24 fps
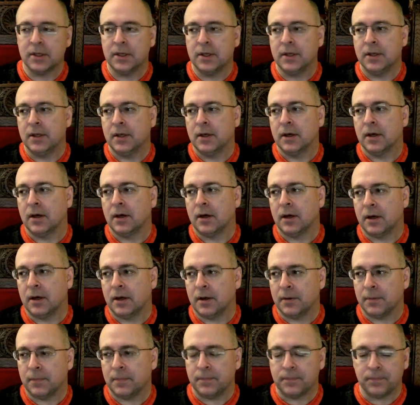
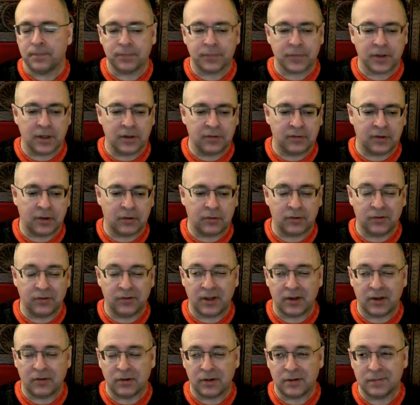et cetera, et cetera.
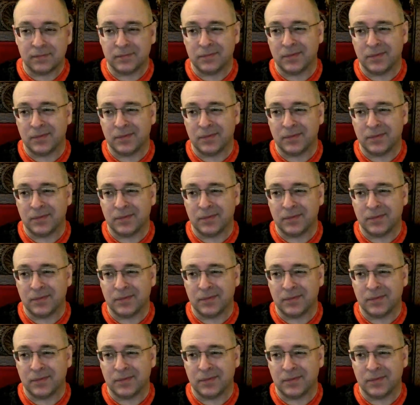Well,